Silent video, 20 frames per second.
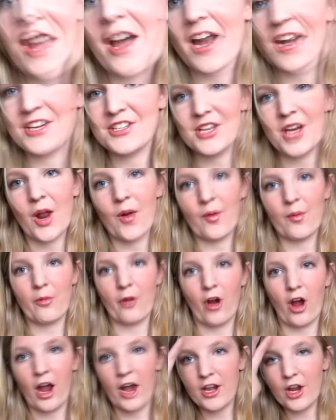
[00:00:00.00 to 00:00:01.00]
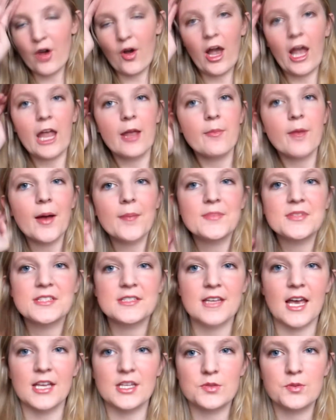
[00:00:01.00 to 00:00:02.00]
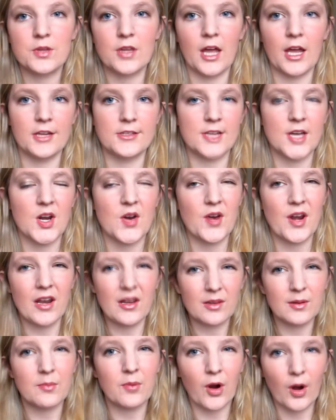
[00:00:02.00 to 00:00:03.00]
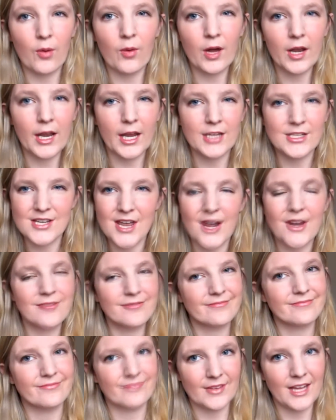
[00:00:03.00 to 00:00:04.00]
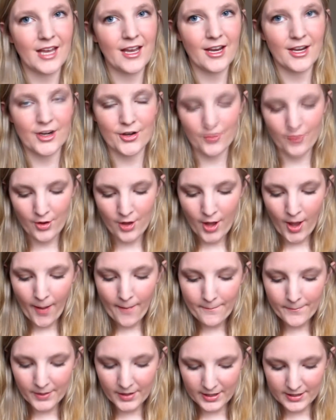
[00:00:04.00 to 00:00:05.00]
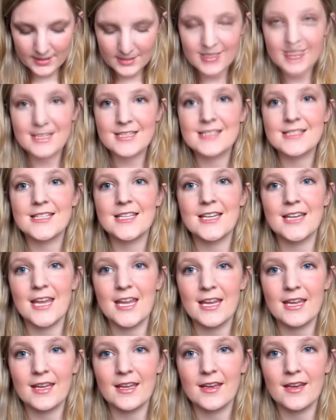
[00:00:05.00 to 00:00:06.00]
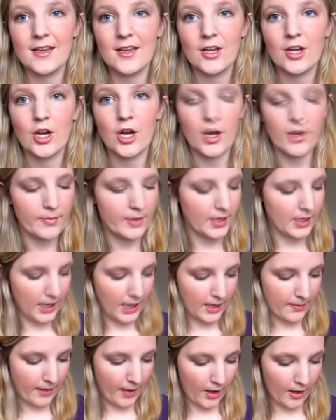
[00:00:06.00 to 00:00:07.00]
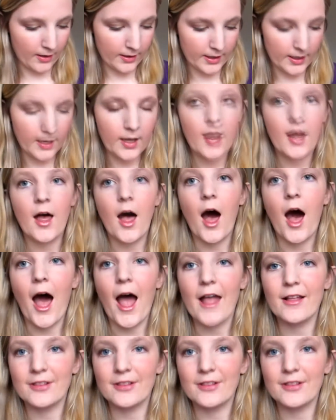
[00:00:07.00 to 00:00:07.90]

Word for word: eyeshadow I I know, I am obsessed with eyeshadow and I only brought one eyeshadow, I know, but is the Naked Urban Decay palette. I